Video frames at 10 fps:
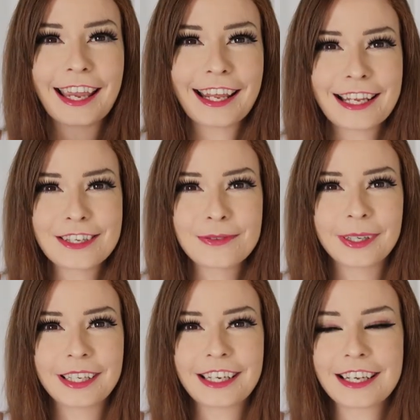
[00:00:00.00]
It is
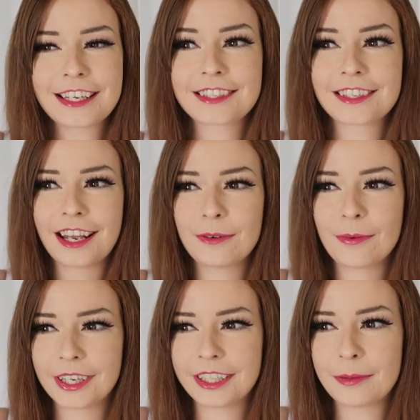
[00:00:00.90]
what it is. I
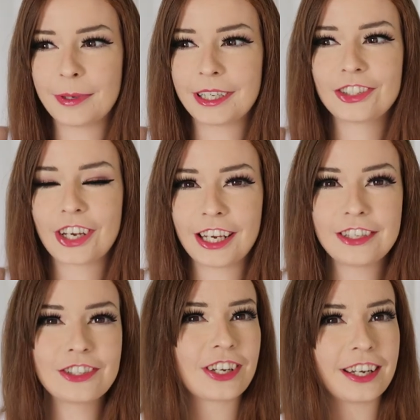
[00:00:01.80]
wanted a big
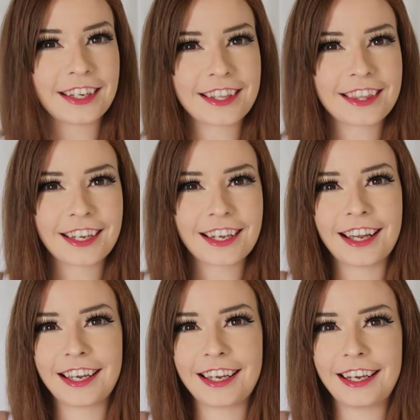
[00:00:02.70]
change, and I think
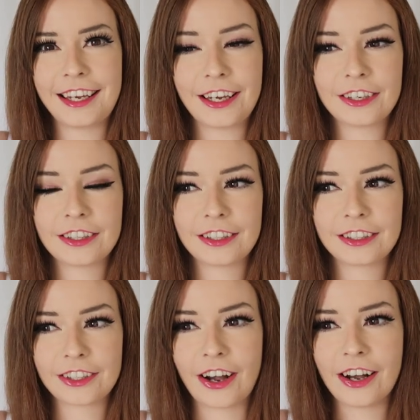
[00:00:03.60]
I
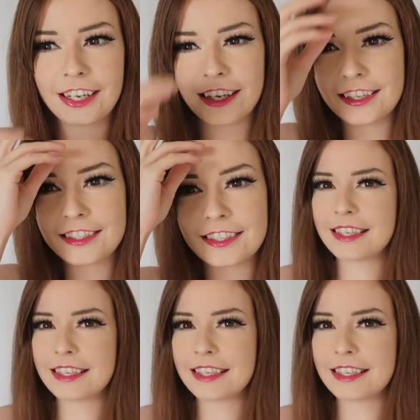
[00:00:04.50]
got it.